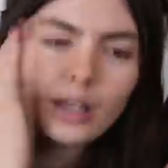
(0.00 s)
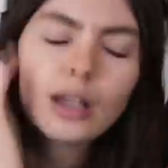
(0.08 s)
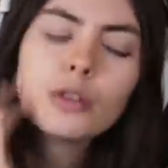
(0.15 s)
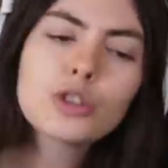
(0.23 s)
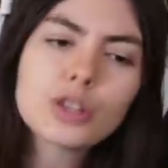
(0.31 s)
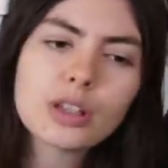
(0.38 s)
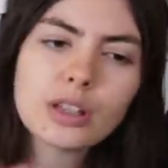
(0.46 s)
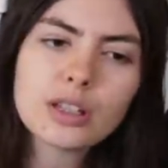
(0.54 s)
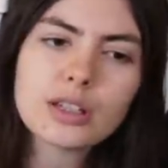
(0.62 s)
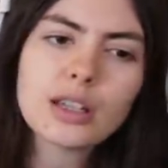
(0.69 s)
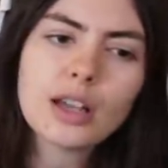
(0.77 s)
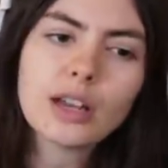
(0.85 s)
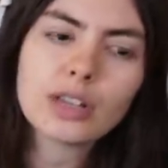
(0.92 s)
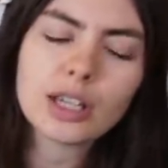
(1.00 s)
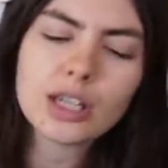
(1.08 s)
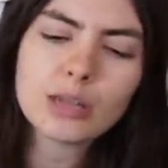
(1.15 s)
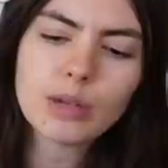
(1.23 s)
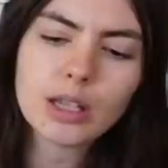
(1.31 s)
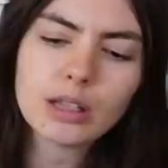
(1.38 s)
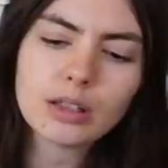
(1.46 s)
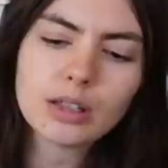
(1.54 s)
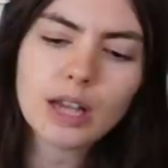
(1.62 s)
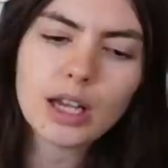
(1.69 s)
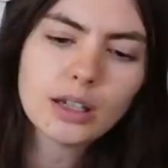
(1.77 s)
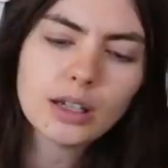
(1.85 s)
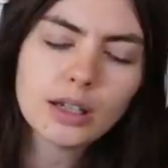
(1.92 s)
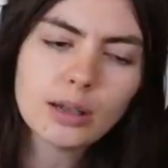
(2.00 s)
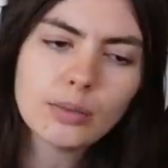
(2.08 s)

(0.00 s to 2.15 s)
interesting to see how they expand on that.